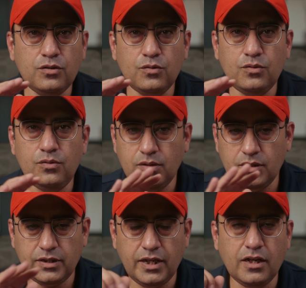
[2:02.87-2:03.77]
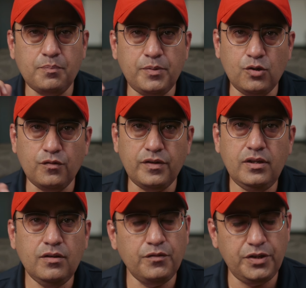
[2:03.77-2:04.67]
to take a
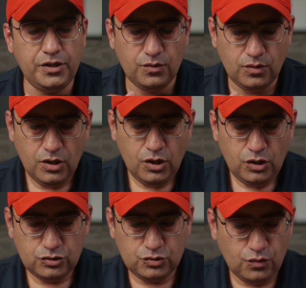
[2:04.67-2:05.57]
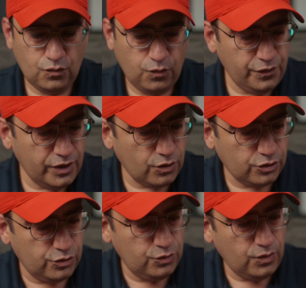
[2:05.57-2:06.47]
POV video. So what we are
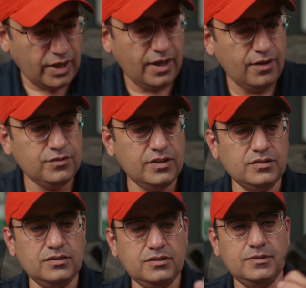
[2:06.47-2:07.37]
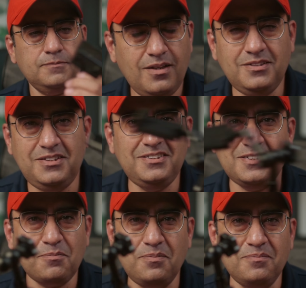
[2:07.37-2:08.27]
going to do, I have this, these
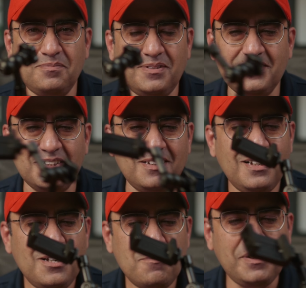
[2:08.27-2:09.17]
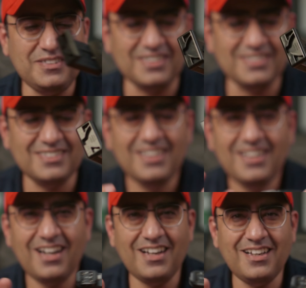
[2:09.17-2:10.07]
are bits and pieces.
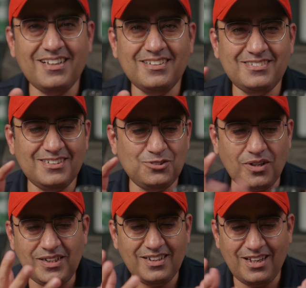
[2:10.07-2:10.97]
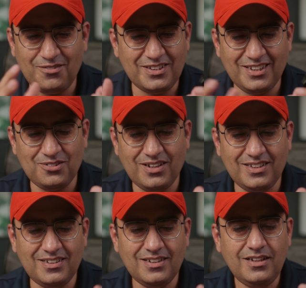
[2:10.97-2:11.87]
I just joined everything
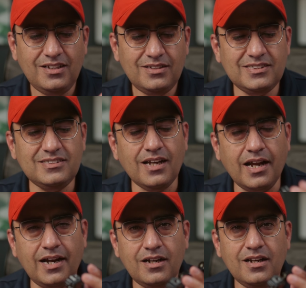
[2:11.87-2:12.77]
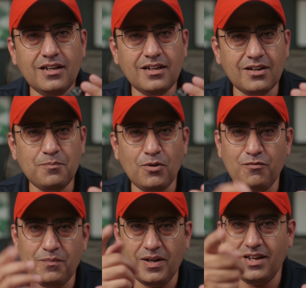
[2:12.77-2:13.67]
together. This is a handle grip
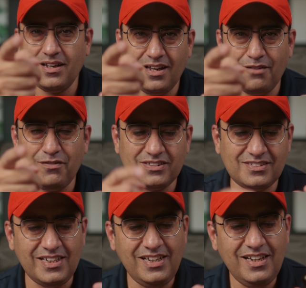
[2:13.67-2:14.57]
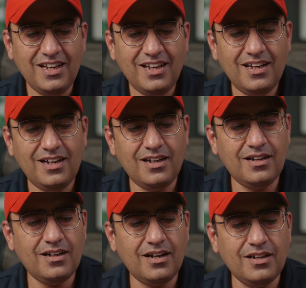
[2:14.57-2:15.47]
of my FX3.
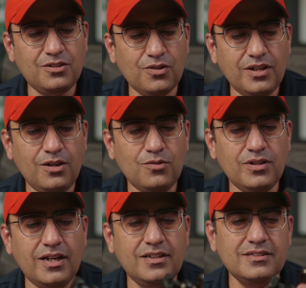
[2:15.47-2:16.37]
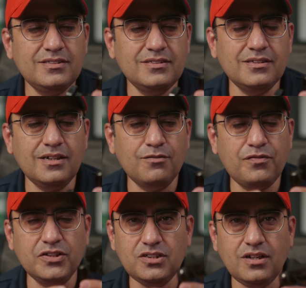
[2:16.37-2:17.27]
I took it out, and this is a
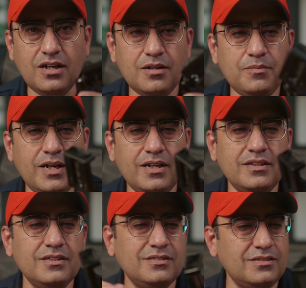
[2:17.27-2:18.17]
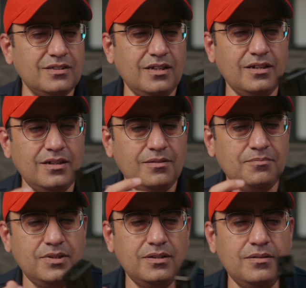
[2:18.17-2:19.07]
friction arm, and this is
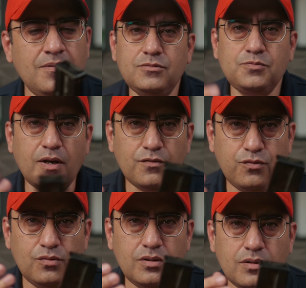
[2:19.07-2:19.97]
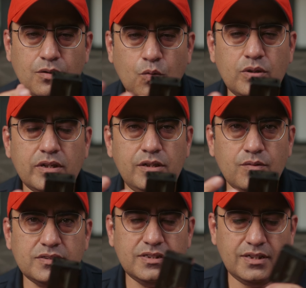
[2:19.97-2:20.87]
a smartphone holder, you
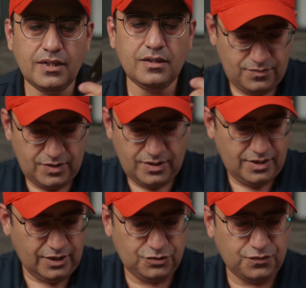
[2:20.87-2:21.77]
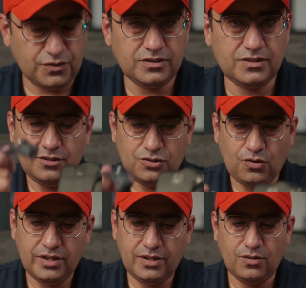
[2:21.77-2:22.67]
can say that. Let's first
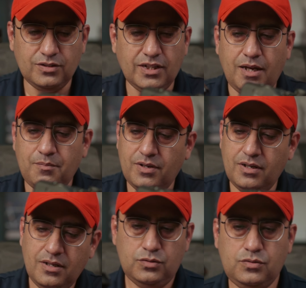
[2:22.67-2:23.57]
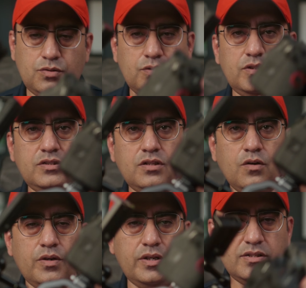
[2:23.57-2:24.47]
install it on the camera. So this is
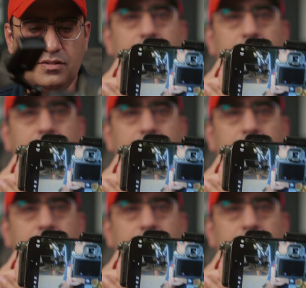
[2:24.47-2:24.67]
how it is.